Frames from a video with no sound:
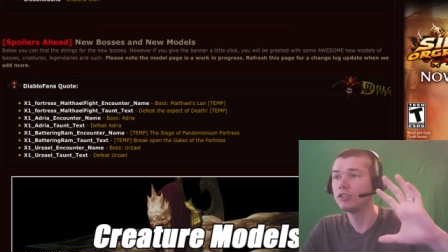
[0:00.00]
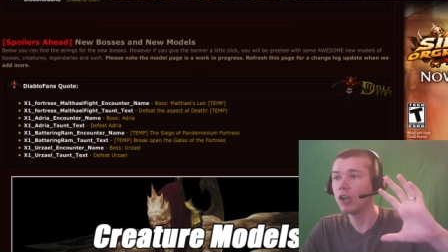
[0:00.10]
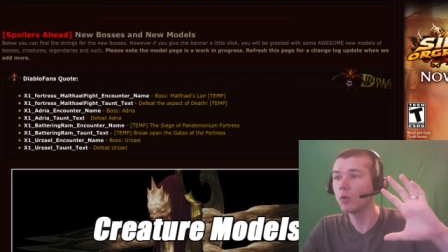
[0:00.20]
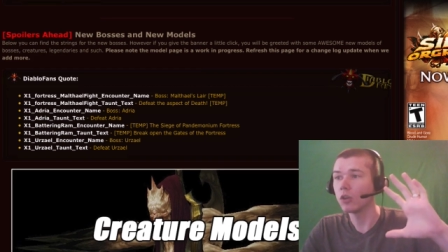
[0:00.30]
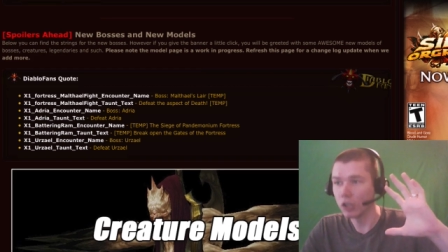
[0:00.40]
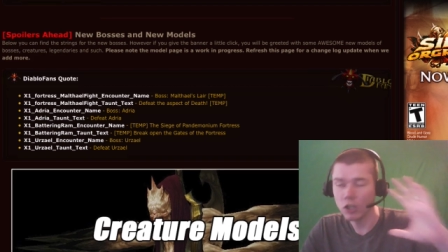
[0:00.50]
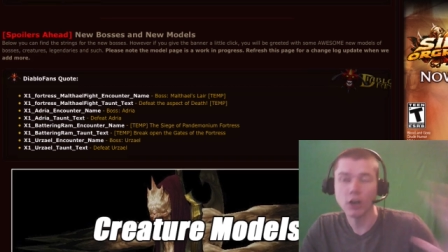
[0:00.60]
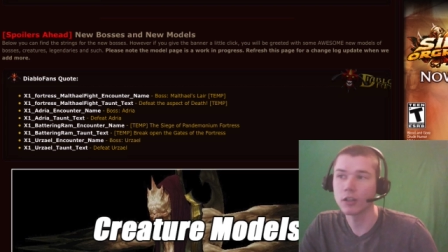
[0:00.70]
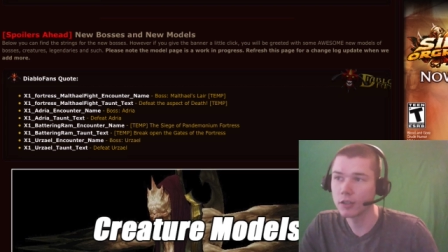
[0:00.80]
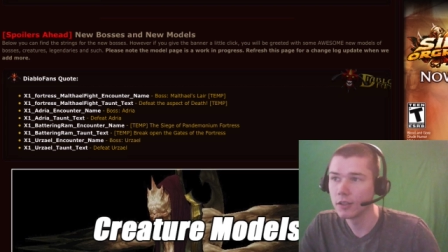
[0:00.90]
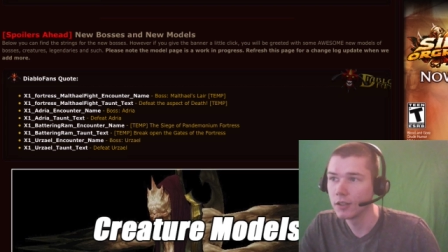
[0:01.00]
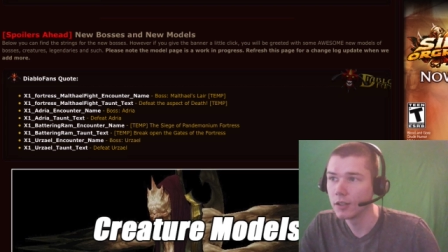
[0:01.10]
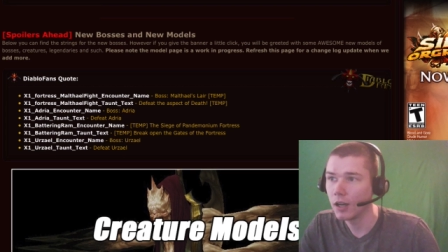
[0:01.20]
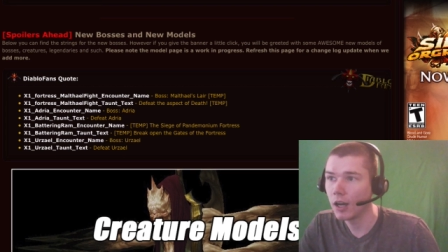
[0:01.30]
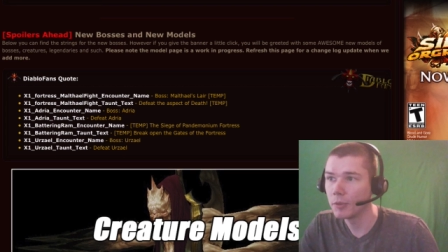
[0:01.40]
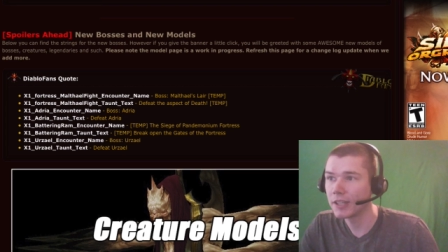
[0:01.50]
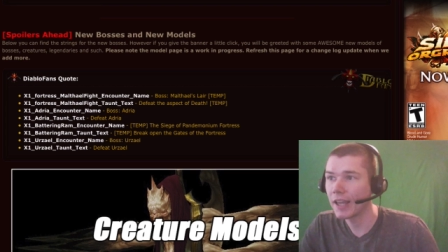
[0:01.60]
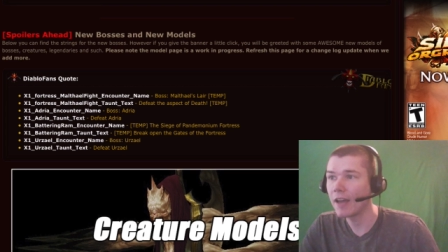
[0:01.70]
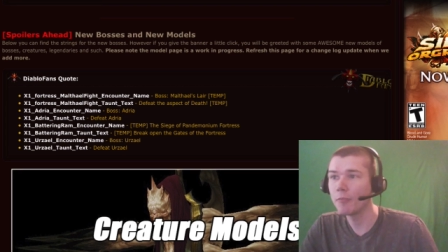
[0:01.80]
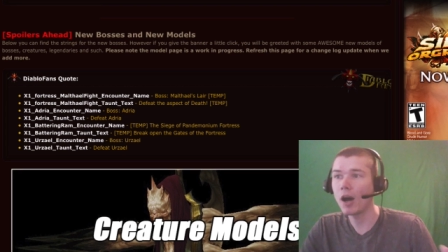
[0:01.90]
don't look uh, but they
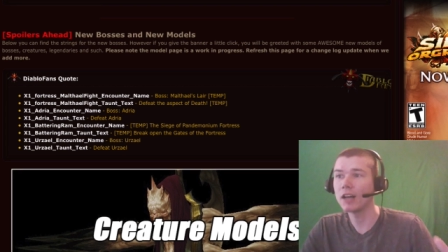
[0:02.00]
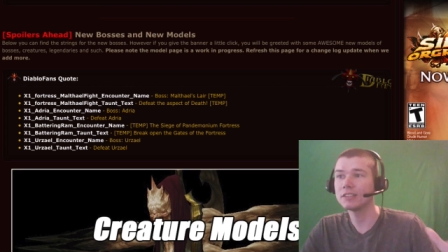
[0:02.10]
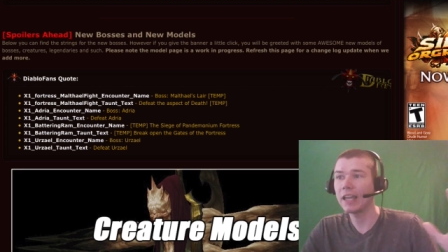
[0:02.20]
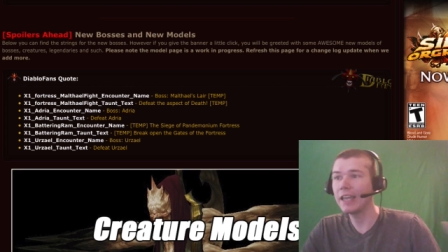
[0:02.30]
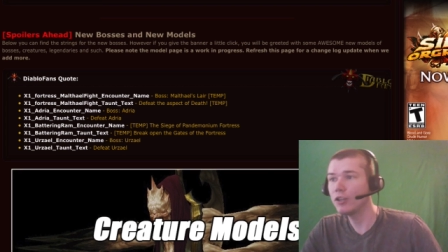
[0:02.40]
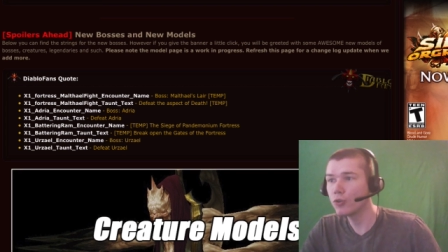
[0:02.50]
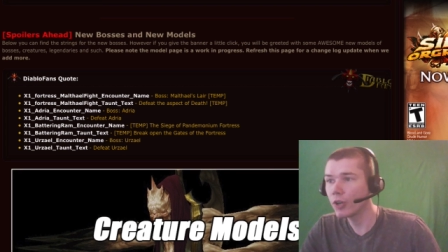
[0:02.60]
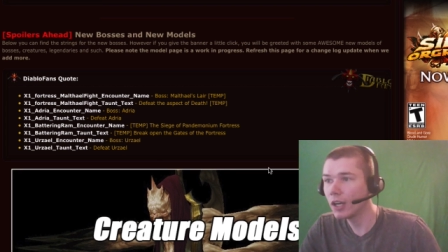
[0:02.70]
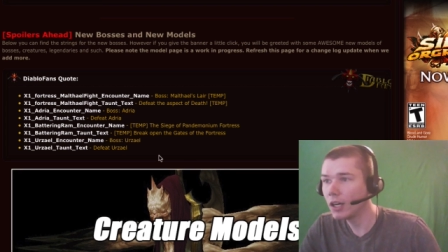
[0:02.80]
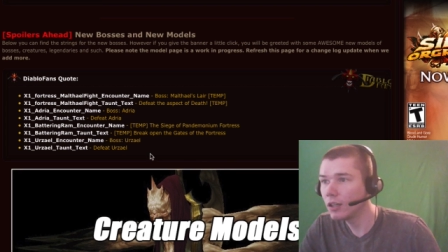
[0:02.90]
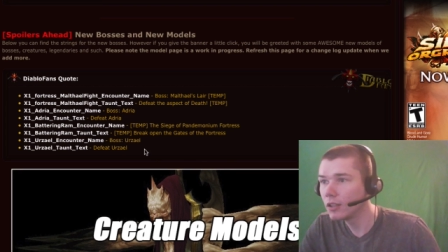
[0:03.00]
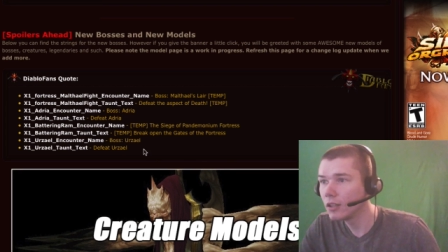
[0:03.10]
have boss adria